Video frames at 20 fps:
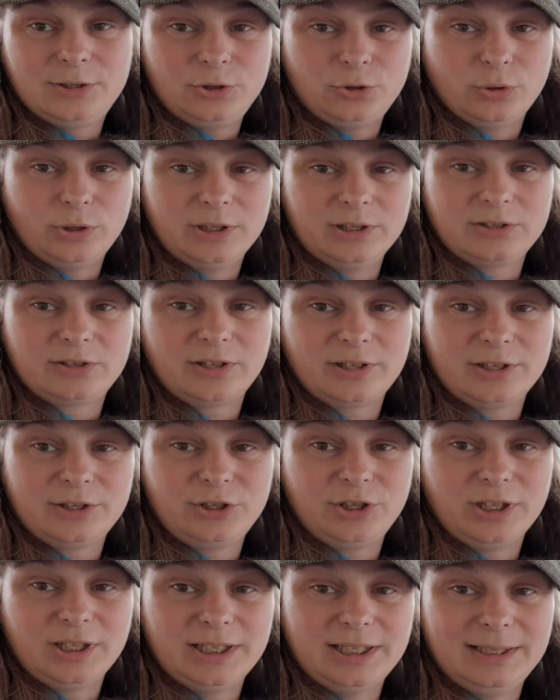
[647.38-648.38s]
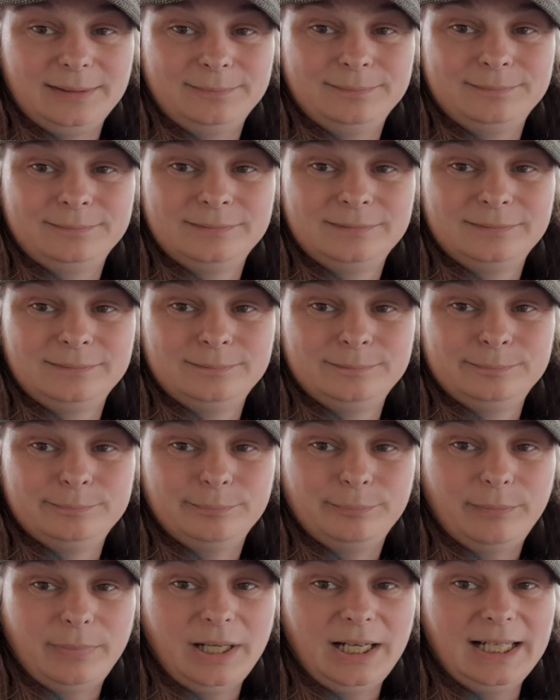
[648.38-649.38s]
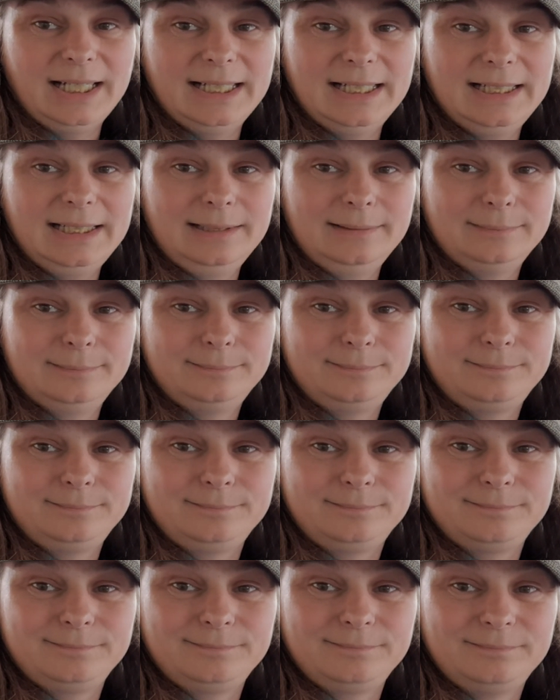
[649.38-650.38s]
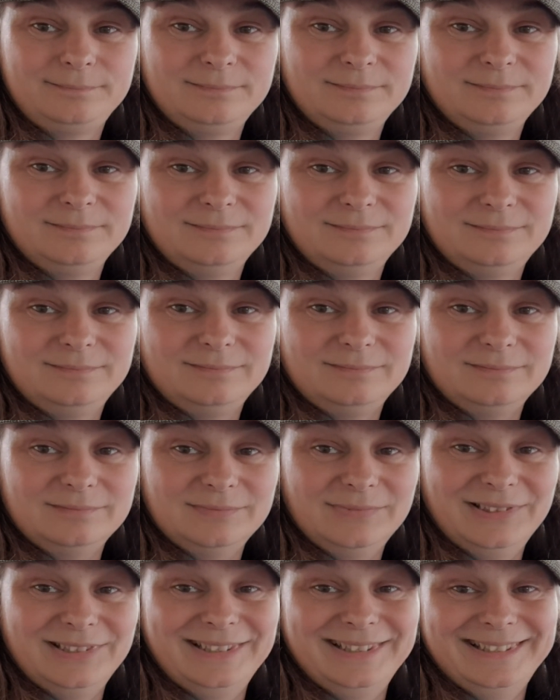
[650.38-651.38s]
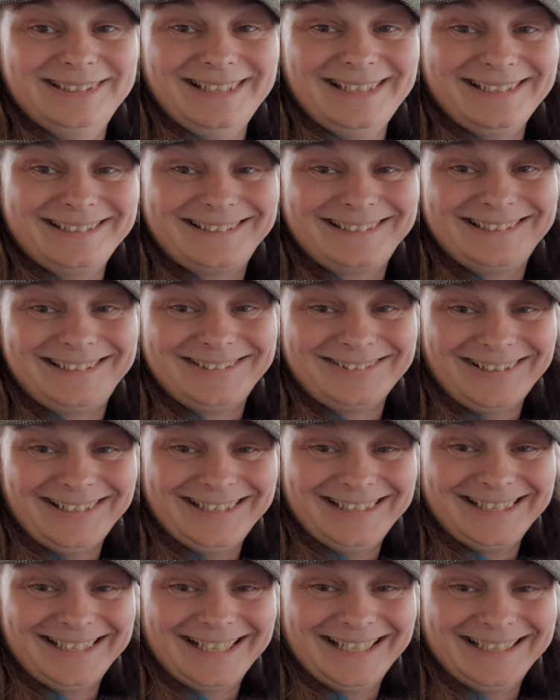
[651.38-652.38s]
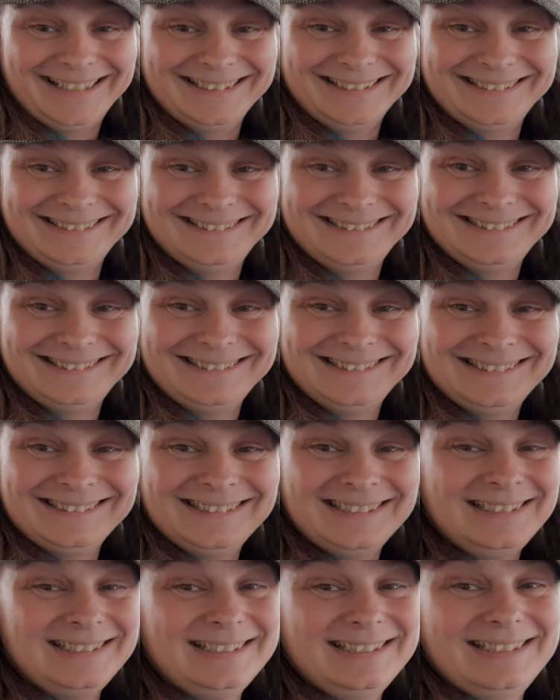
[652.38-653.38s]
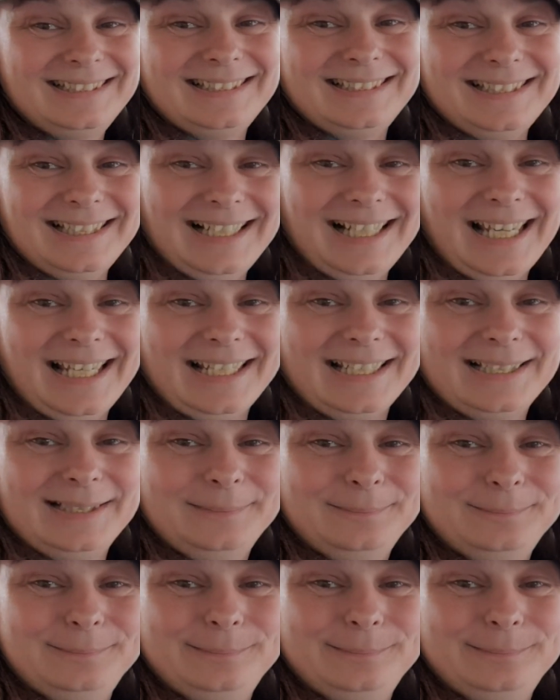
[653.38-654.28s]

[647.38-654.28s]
Join us on the journey. Bye. There's the train again. See you later.